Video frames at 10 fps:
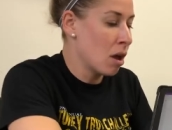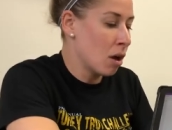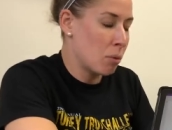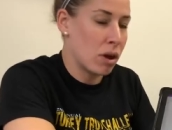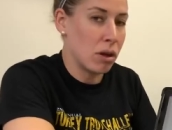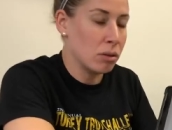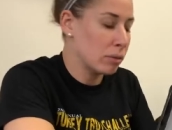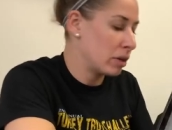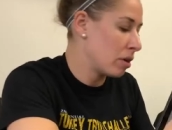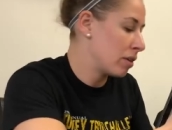Well,
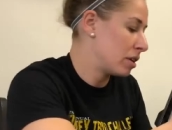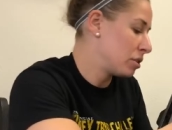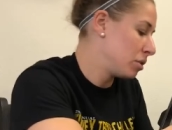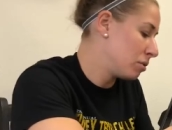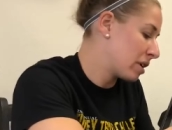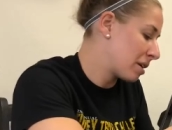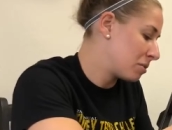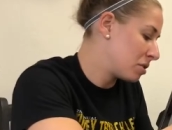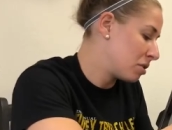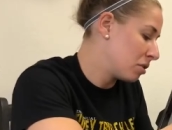we know that 2
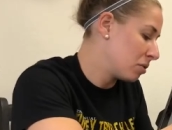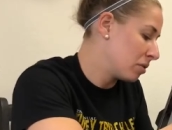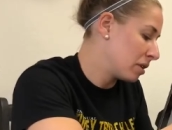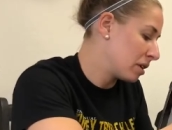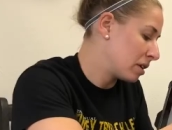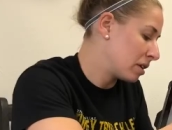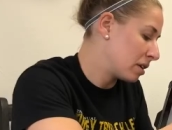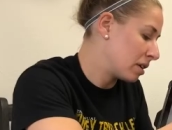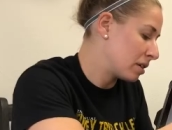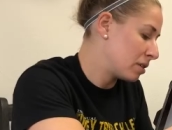times 2
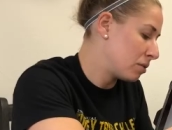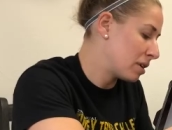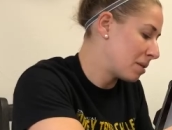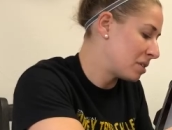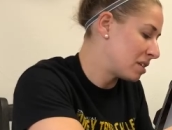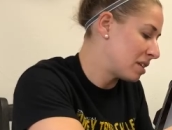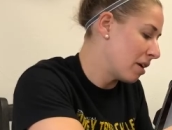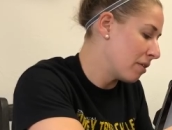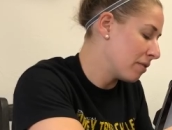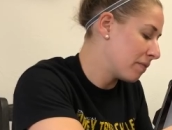times
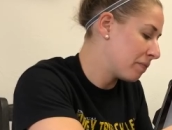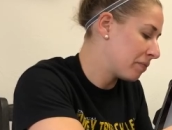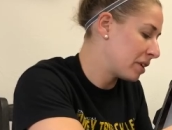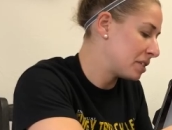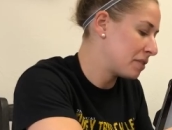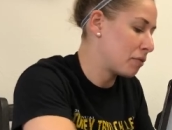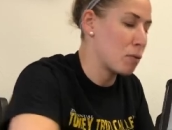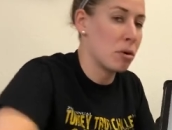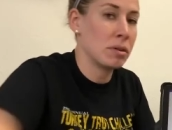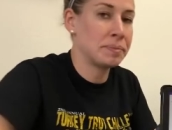itself is
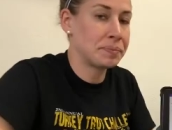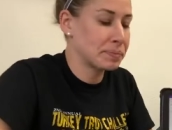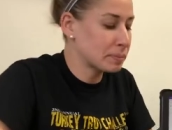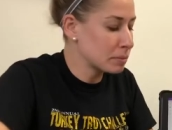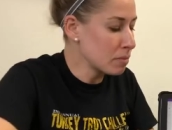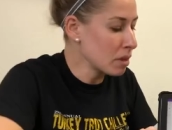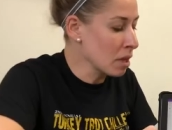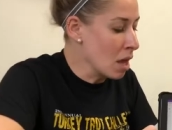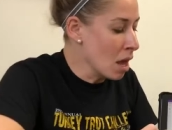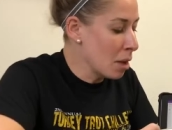4.
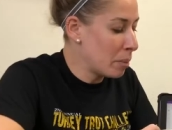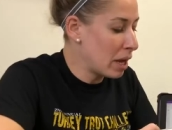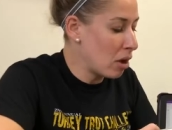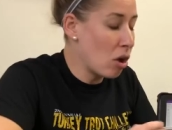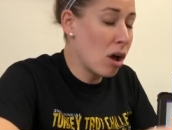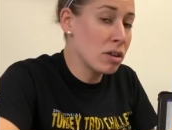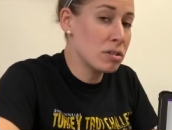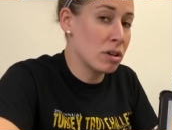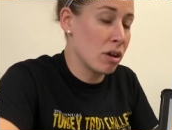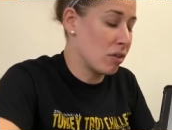But
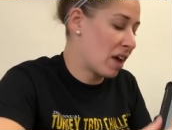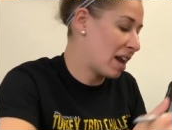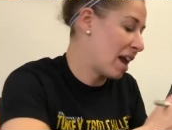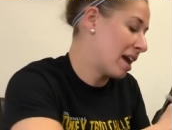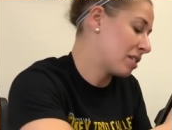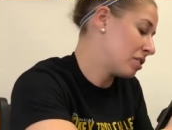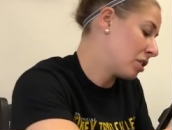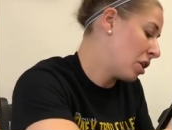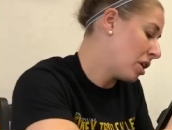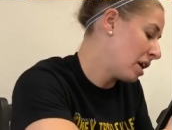also that x
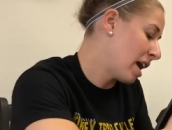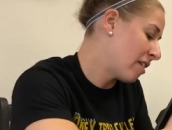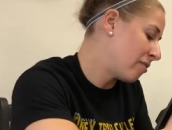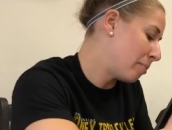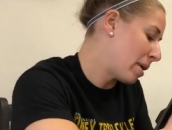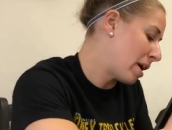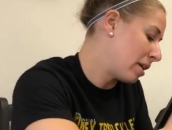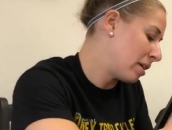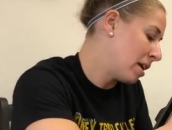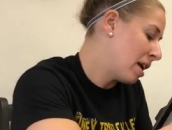could have
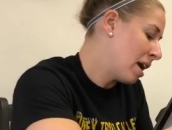been